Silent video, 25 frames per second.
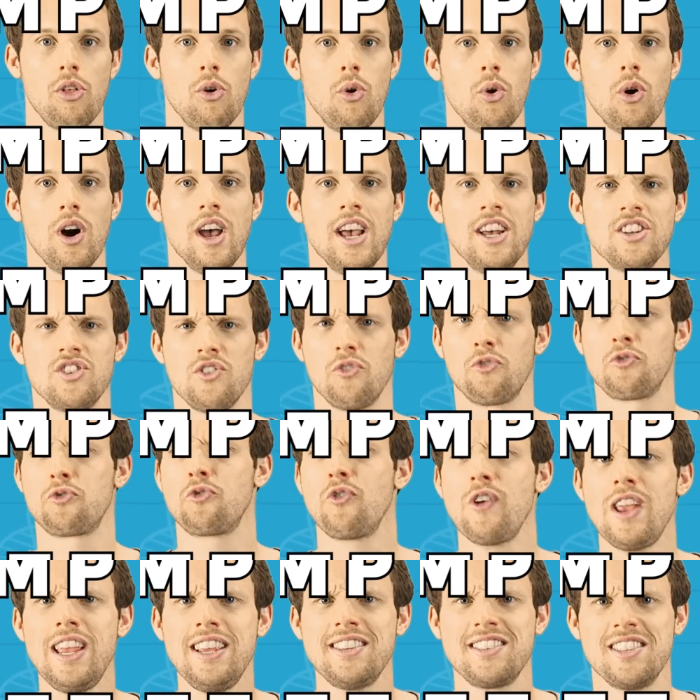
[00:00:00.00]
or to
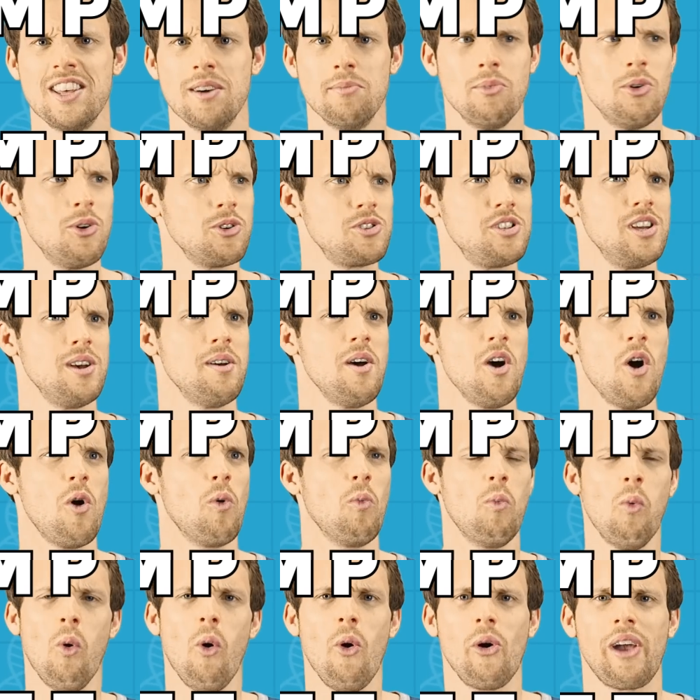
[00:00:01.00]
freeze them, or to
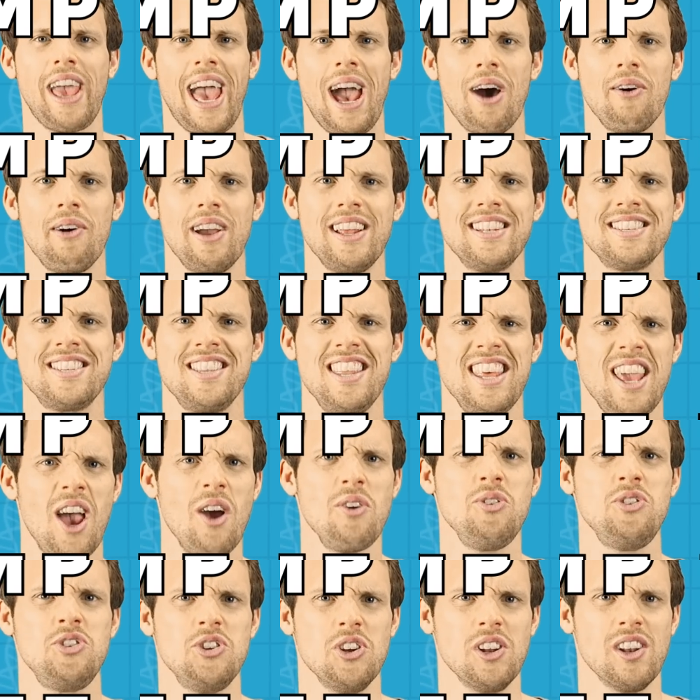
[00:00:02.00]
walk out into the
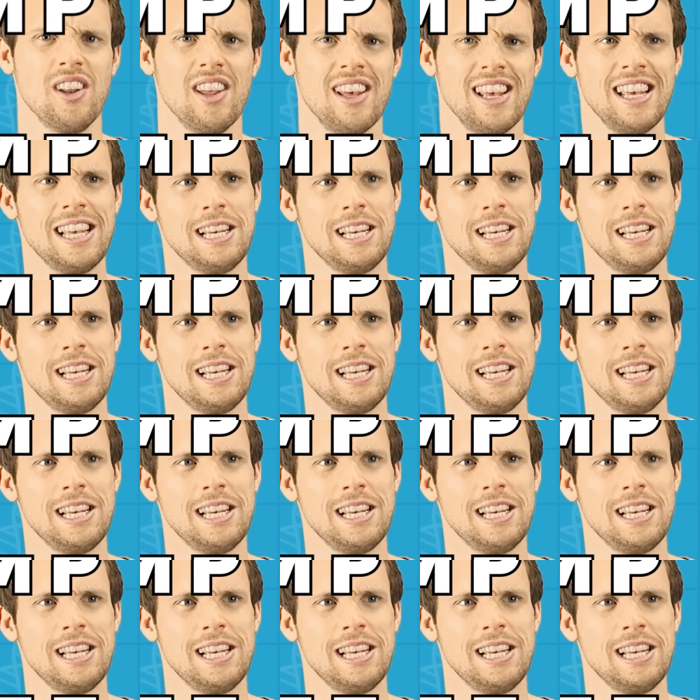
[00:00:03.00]
ocean.